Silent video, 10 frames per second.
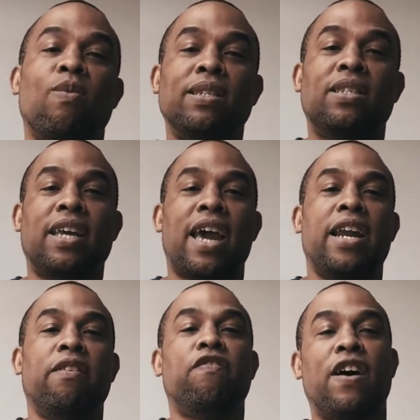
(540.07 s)
once
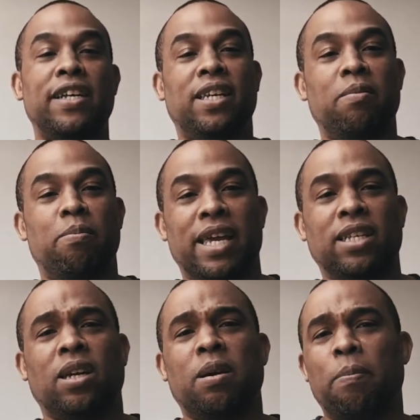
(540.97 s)
again inviting
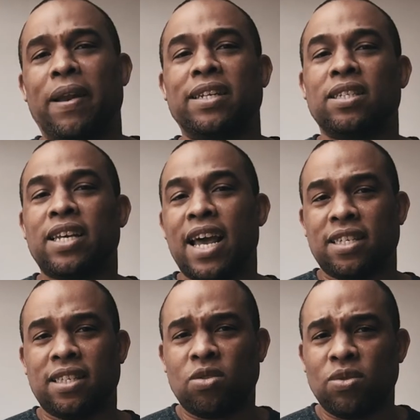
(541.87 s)
me to complete a
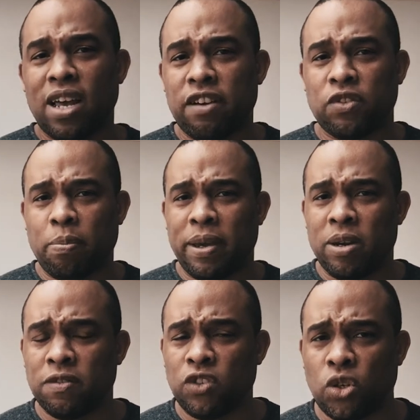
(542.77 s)
test. This was after a
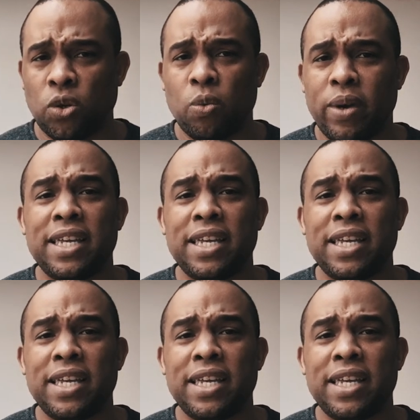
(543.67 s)
period of 2